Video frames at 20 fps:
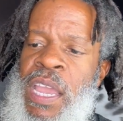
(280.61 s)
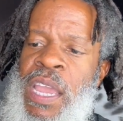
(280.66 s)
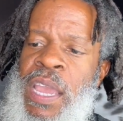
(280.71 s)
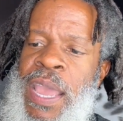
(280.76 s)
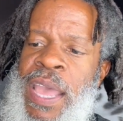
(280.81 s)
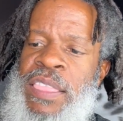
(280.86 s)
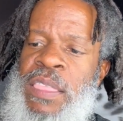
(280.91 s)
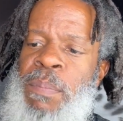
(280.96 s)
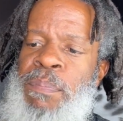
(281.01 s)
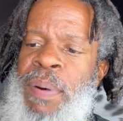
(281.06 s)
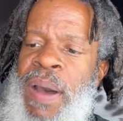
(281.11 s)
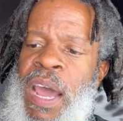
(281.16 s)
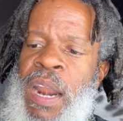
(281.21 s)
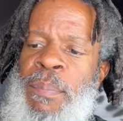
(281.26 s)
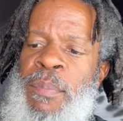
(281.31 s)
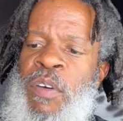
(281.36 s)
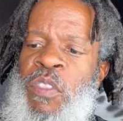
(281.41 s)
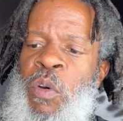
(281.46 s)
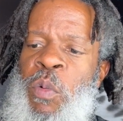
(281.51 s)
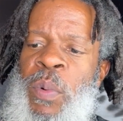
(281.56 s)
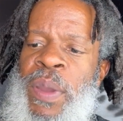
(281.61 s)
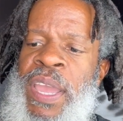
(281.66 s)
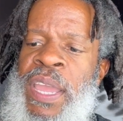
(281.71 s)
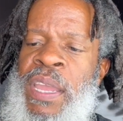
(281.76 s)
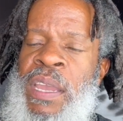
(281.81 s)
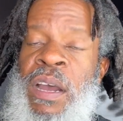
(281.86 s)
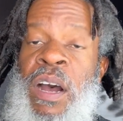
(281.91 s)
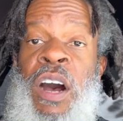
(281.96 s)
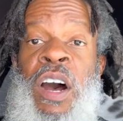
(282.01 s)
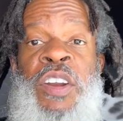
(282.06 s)
At the bottom of the
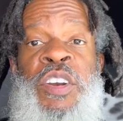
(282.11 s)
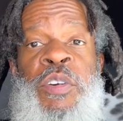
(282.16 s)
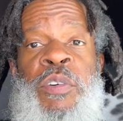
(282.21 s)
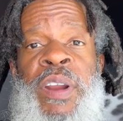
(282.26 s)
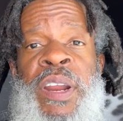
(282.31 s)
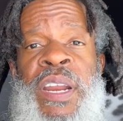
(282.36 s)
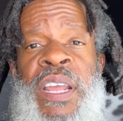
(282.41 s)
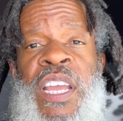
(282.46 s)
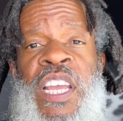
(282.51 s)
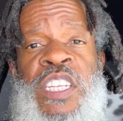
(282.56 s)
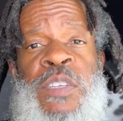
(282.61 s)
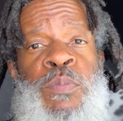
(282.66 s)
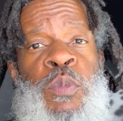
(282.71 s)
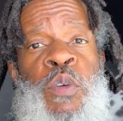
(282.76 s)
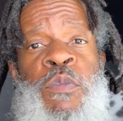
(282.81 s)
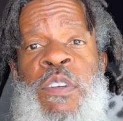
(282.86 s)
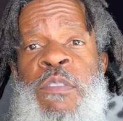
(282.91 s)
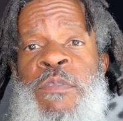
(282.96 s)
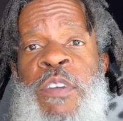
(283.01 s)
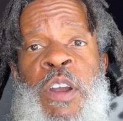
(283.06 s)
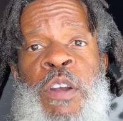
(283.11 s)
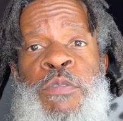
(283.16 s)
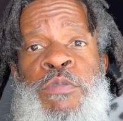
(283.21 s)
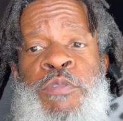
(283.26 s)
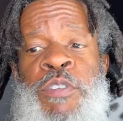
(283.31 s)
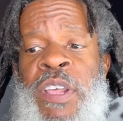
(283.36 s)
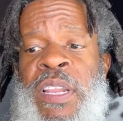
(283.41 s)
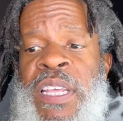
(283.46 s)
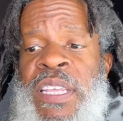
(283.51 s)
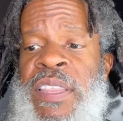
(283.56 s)
wing, under it, it's moving very
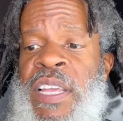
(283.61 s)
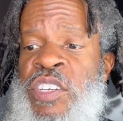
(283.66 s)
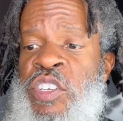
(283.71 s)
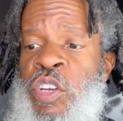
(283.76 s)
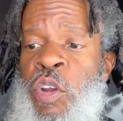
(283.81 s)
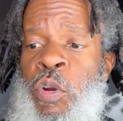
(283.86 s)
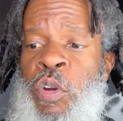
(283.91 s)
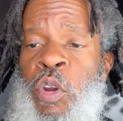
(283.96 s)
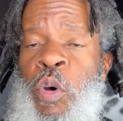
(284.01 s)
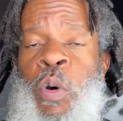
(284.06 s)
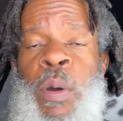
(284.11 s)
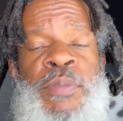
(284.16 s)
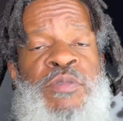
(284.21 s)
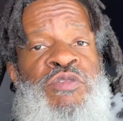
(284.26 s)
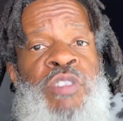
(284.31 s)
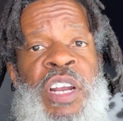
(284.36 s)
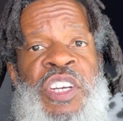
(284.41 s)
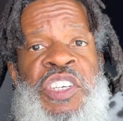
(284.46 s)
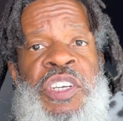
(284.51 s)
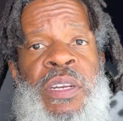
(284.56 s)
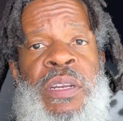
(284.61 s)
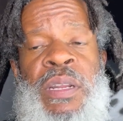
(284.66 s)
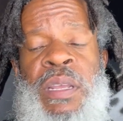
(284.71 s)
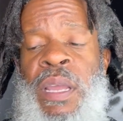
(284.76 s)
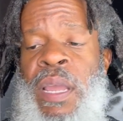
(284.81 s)
freely. There's no, no obstruction.